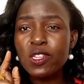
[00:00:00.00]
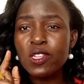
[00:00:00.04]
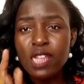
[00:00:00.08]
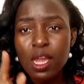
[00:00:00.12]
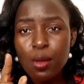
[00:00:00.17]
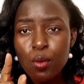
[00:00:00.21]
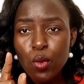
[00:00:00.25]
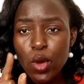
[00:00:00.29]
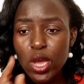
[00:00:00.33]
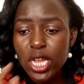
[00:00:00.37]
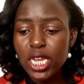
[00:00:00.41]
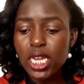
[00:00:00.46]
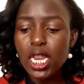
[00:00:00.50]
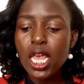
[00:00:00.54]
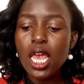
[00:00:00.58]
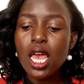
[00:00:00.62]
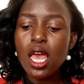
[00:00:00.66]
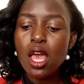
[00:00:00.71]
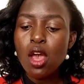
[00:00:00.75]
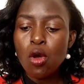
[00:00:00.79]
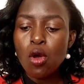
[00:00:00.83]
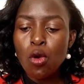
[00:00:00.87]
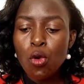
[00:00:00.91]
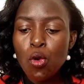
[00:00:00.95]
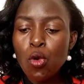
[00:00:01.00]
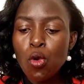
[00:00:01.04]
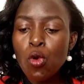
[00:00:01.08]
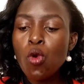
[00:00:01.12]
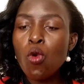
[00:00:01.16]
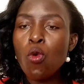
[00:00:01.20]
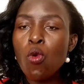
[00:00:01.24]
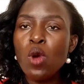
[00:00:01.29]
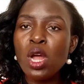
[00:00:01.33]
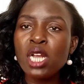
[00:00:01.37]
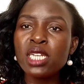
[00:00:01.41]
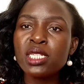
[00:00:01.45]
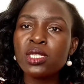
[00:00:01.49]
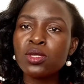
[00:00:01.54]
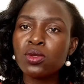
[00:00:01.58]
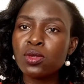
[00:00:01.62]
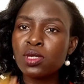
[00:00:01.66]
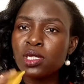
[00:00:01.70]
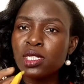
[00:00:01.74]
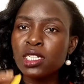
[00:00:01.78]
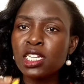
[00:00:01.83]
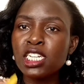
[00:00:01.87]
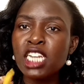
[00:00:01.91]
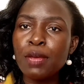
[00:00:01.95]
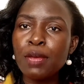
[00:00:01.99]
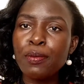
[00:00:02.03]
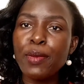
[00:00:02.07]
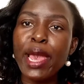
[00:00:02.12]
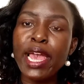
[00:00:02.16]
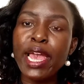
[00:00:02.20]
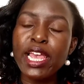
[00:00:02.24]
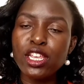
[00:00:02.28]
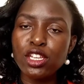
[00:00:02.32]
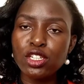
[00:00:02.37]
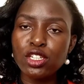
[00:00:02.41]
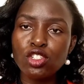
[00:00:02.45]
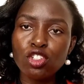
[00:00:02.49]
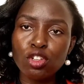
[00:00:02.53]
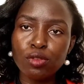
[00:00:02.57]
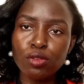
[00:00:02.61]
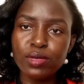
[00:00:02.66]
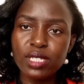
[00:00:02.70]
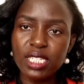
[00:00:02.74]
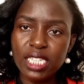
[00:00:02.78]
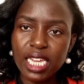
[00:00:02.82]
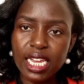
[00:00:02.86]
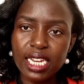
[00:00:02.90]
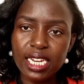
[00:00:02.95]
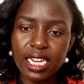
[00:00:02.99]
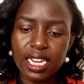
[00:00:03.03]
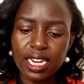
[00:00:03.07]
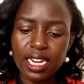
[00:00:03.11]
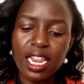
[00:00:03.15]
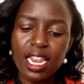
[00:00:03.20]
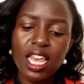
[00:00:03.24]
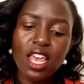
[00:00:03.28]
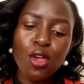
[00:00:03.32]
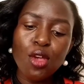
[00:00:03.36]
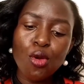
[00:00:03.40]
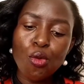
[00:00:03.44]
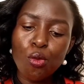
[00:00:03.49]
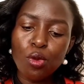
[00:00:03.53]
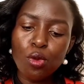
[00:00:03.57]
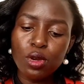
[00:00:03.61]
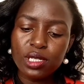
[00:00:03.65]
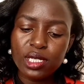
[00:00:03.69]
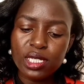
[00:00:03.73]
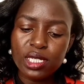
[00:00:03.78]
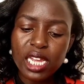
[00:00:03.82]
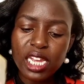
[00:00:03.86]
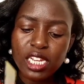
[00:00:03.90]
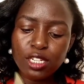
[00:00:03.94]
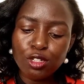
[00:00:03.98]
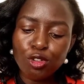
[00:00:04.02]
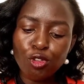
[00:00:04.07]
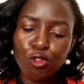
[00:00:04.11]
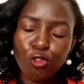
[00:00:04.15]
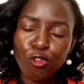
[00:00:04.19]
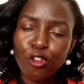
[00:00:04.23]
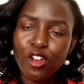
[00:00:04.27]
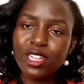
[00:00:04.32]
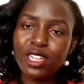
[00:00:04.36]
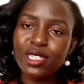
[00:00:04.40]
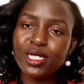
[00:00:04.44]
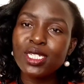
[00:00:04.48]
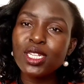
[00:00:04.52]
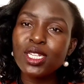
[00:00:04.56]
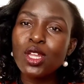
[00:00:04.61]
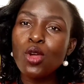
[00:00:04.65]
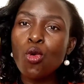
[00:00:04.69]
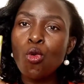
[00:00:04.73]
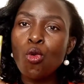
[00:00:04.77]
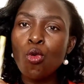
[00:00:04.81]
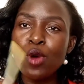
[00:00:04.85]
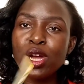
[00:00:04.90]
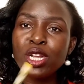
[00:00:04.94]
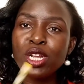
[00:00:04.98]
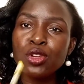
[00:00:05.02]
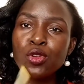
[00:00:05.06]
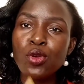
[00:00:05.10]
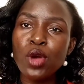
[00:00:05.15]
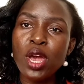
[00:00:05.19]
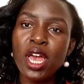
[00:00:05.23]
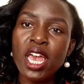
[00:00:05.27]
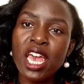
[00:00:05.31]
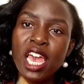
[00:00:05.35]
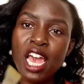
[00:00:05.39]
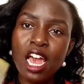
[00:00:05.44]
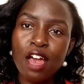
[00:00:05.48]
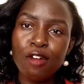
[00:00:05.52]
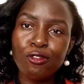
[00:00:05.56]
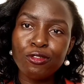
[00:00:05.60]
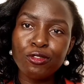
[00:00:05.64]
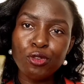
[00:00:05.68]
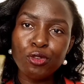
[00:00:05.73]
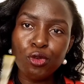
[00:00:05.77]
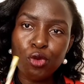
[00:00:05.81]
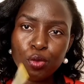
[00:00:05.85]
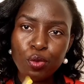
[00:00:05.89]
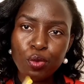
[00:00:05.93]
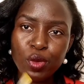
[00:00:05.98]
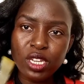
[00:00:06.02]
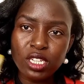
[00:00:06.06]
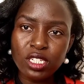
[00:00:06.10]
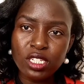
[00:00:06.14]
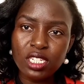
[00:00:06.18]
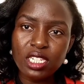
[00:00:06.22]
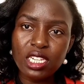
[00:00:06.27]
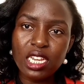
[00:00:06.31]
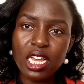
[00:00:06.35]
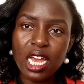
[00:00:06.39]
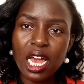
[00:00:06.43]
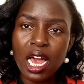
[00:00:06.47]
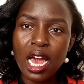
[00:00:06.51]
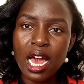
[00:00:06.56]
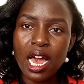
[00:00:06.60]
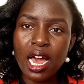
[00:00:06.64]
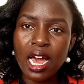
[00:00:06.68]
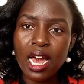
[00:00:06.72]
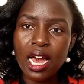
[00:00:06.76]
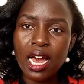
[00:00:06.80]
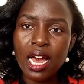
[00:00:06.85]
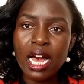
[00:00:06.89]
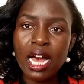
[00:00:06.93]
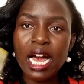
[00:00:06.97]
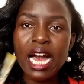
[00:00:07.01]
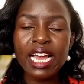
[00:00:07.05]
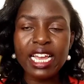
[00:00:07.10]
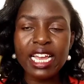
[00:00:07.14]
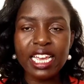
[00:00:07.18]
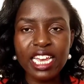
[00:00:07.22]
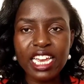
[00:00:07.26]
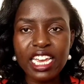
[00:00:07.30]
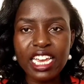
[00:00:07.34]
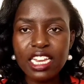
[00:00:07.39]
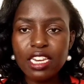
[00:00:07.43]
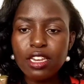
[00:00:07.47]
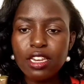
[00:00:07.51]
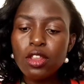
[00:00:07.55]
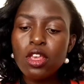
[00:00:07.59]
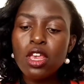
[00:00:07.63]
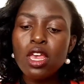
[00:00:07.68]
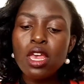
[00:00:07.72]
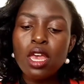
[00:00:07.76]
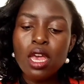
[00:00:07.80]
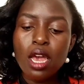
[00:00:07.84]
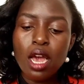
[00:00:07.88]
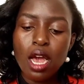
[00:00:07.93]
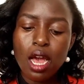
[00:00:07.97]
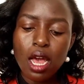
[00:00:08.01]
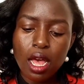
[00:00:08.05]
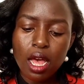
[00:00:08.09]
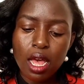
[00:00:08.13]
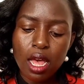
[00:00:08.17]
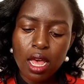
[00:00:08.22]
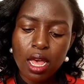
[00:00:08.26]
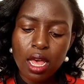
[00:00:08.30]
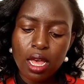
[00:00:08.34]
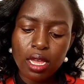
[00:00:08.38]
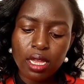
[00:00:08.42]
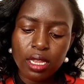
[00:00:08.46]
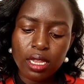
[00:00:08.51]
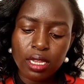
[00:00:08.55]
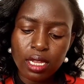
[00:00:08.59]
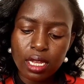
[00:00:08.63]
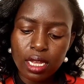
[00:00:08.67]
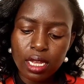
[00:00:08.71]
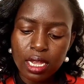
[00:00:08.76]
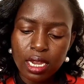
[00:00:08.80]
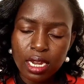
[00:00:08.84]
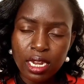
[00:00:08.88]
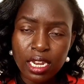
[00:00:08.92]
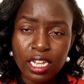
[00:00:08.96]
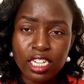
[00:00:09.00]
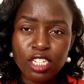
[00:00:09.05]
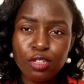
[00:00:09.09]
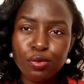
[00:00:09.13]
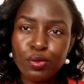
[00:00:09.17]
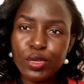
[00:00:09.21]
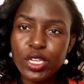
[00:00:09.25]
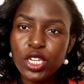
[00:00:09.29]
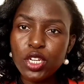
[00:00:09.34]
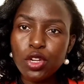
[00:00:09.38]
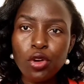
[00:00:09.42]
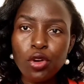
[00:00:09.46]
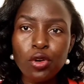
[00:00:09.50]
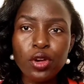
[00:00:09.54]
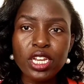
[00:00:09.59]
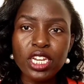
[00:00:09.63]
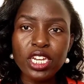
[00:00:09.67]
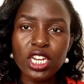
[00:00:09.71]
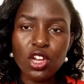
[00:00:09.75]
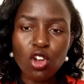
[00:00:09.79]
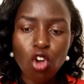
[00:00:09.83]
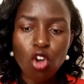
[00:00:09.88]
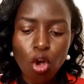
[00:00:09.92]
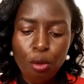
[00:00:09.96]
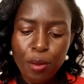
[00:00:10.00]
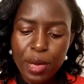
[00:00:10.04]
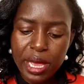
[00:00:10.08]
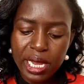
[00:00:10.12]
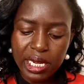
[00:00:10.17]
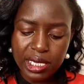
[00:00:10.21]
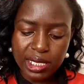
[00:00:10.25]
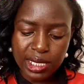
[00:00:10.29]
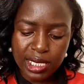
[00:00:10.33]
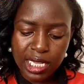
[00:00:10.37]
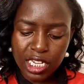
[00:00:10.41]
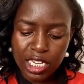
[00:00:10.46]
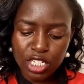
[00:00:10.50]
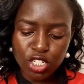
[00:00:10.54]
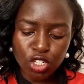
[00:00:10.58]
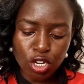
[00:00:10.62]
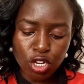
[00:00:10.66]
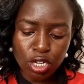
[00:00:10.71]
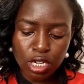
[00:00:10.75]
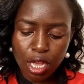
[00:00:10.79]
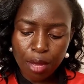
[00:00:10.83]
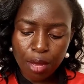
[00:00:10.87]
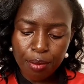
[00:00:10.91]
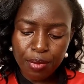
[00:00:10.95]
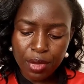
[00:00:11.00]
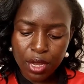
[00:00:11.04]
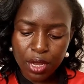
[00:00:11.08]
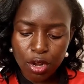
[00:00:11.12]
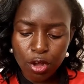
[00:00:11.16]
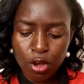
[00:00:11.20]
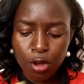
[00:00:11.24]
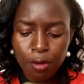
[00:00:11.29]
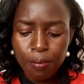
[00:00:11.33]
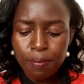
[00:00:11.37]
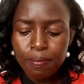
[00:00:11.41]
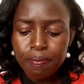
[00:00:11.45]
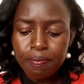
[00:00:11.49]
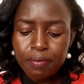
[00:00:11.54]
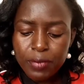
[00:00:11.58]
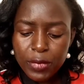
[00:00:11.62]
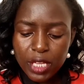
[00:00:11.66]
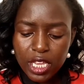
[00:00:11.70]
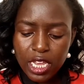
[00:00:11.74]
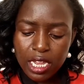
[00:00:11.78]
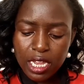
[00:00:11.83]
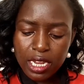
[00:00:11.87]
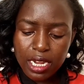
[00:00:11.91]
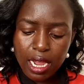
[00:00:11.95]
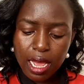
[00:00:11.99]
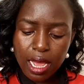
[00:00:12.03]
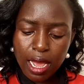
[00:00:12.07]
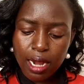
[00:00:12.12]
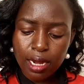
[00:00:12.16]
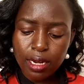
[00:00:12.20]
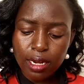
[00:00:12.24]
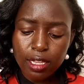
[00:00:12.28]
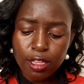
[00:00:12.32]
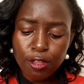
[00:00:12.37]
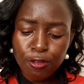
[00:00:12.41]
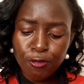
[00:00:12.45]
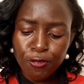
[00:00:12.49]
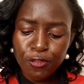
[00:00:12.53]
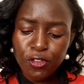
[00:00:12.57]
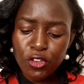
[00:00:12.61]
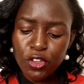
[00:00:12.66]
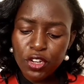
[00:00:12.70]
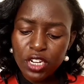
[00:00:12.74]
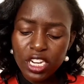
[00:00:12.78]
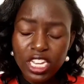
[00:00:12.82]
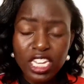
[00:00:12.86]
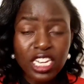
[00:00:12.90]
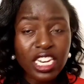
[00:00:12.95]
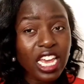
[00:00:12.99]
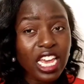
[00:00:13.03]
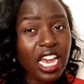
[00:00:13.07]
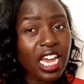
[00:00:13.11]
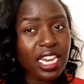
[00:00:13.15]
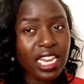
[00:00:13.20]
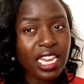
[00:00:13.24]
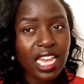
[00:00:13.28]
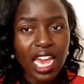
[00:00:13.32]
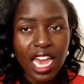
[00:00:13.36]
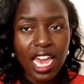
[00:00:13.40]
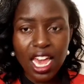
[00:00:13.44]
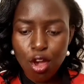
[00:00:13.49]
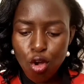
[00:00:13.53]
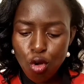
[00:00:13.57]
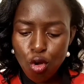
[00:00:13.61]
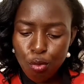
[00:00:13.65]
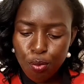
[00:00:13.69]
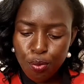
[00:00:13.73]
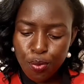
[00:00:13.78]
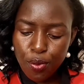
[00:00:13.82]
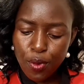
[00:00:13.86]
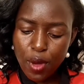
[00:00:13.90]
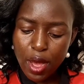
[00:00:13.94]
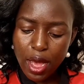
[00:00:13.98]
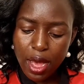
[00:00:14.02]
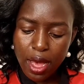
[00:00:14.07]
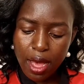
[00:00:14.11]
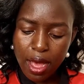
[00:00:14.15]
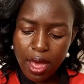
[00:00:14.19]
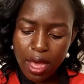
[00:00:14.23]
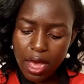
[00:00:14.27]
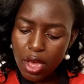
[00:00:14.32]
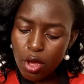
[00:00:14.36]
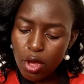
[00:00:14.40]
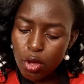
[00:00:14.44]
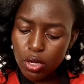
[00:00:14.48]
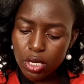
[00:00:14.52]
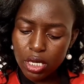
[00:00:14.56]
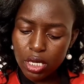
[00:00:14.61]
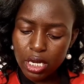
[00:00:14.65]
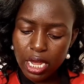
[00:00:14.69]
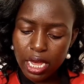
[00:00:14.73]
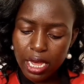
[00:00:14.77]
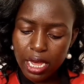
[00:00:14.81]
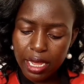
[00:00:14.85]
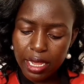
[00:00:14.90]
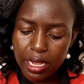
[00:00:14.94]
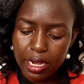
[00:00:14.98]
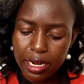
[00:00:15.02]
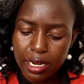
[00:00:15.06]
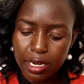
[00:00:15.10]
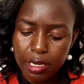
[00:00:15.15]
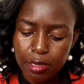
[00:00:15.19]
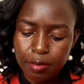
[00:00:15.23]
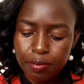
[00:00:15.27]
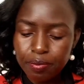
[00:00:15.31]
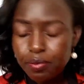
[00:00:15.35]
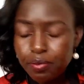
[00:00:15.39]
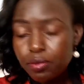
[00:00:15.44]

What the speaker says: someone who wants to start up a YouTube channel. Was I too fast? What do I have to repeat again? let me know in the comment section below. And if you need any help on